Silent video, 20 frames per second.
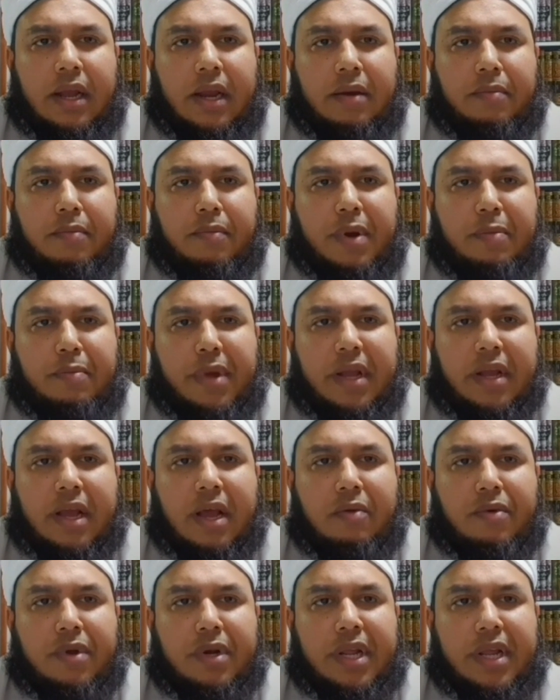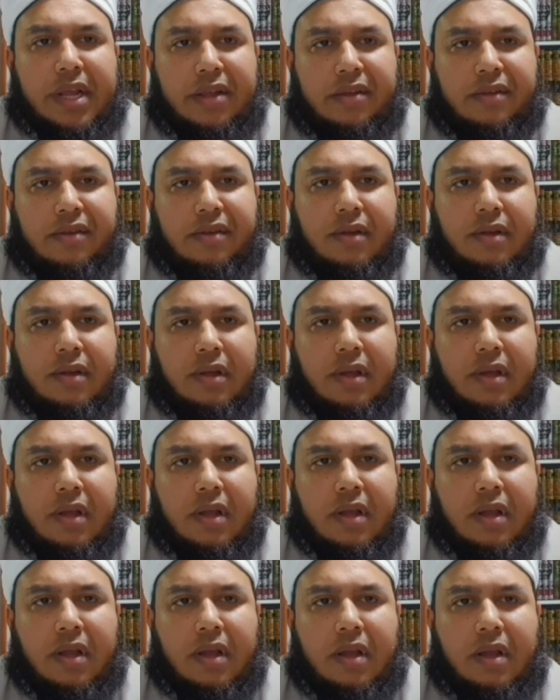and bring back our days
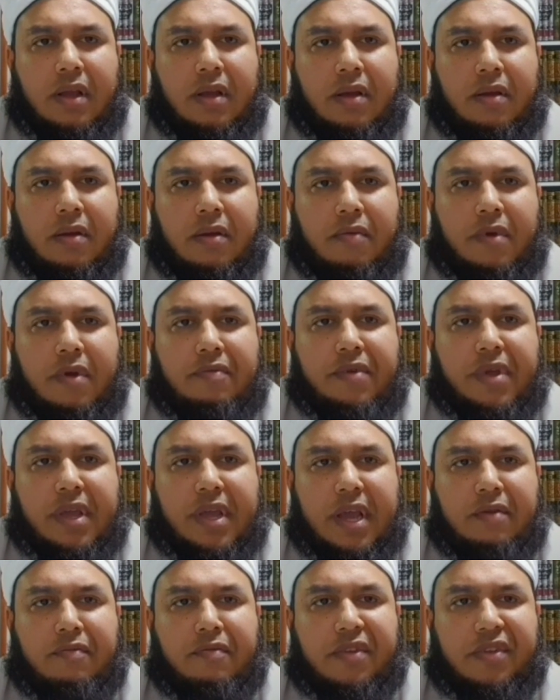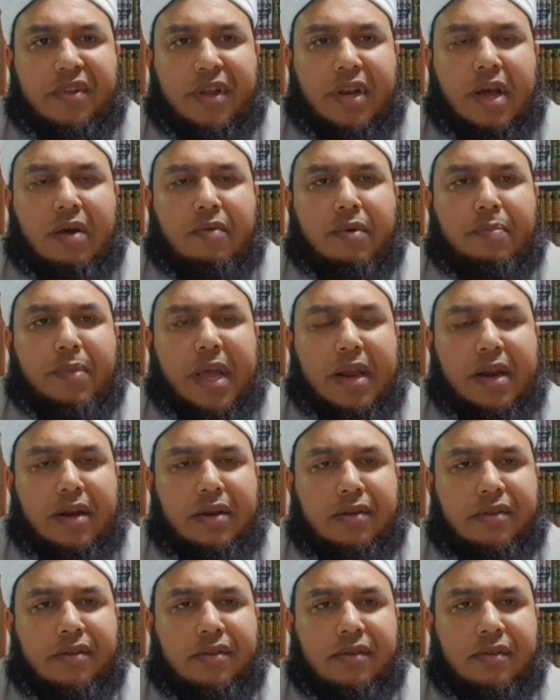where we can visit our
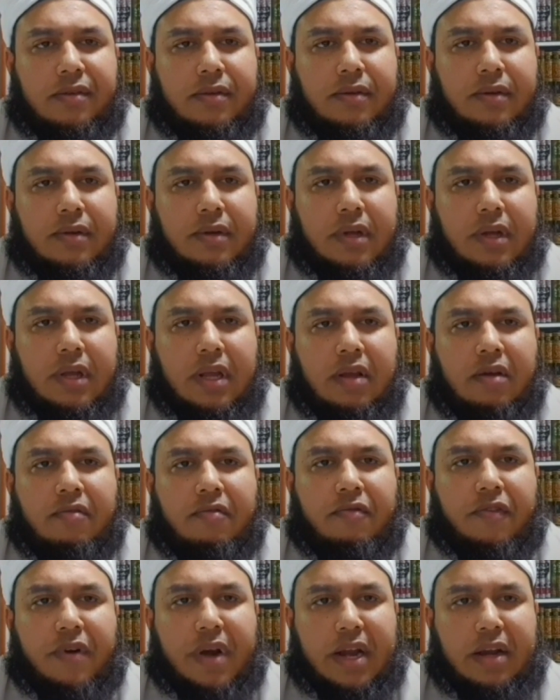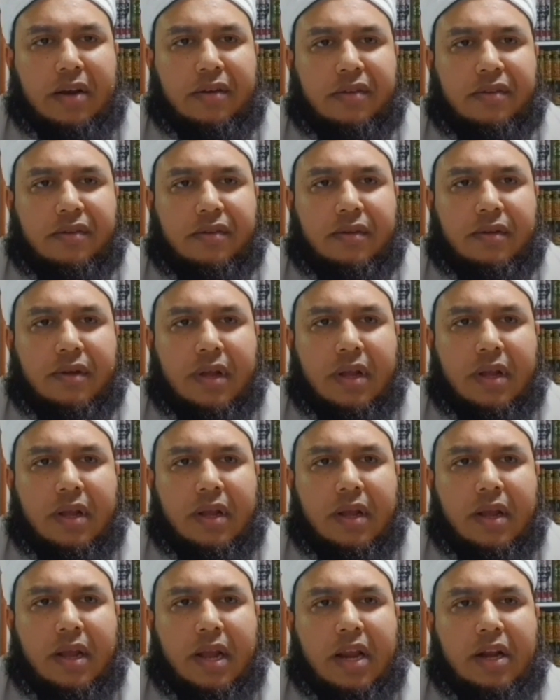parents, friends,
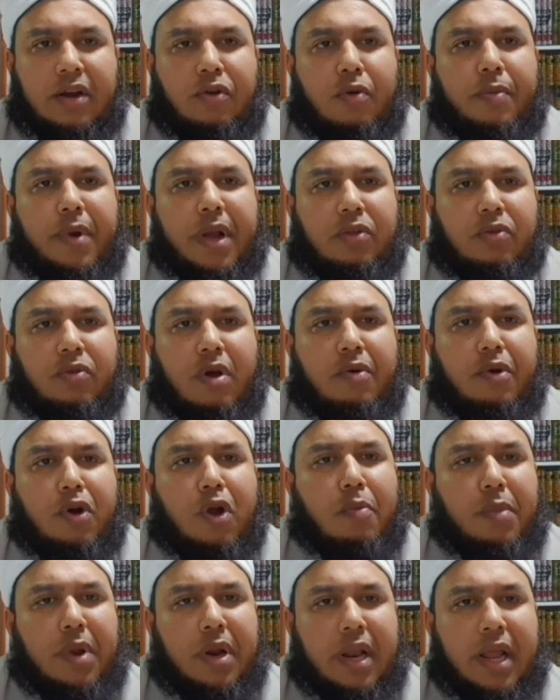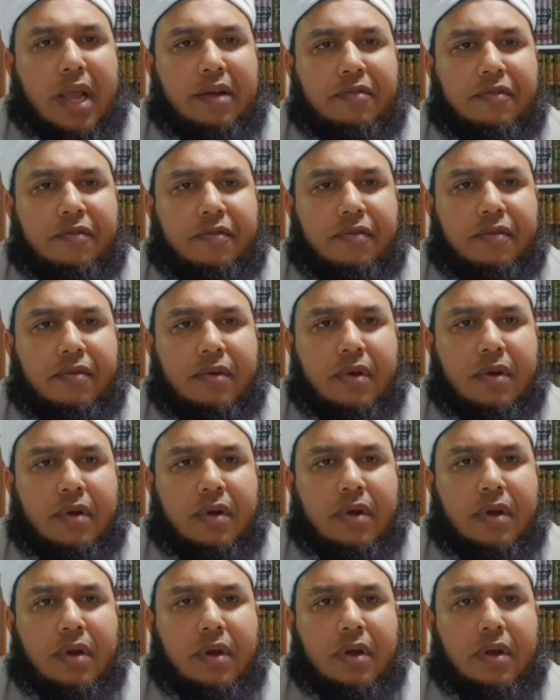and go back to our normal life
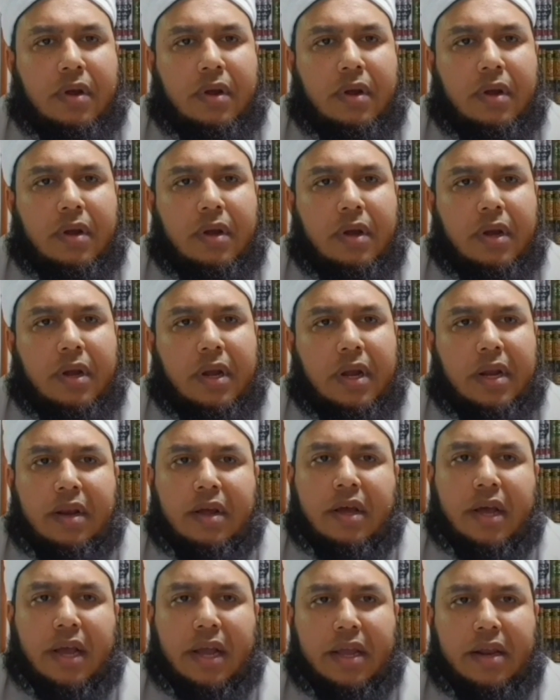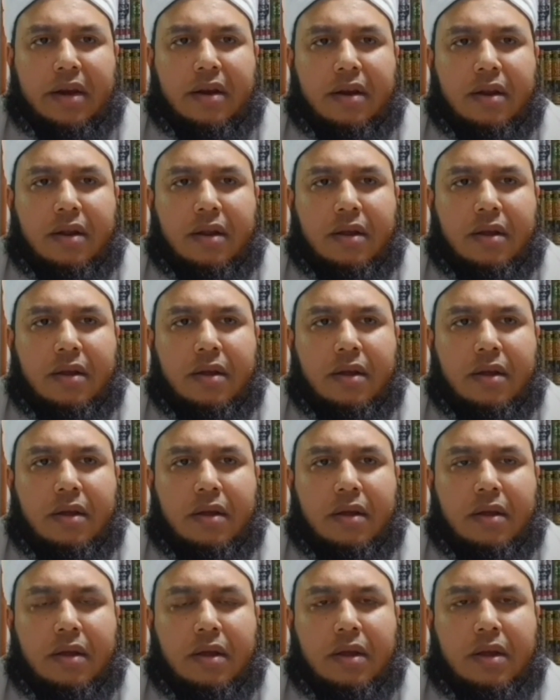in khair,
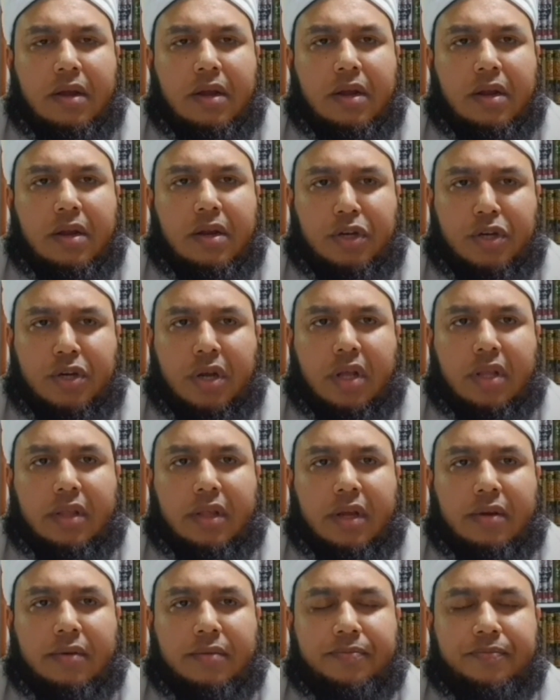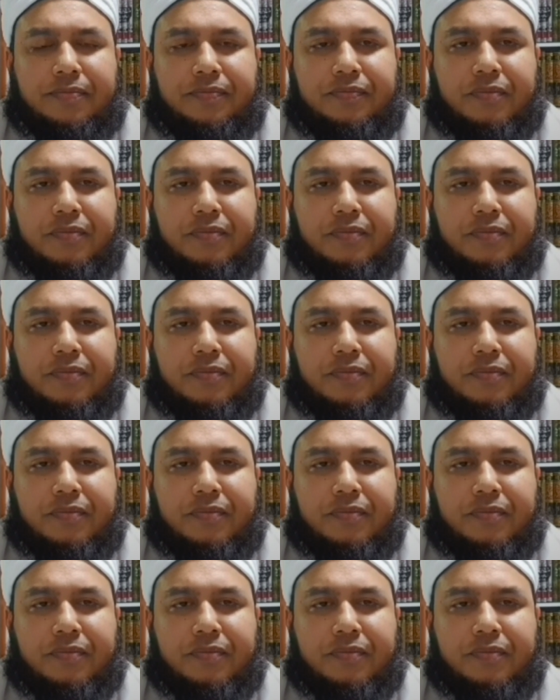inshallah.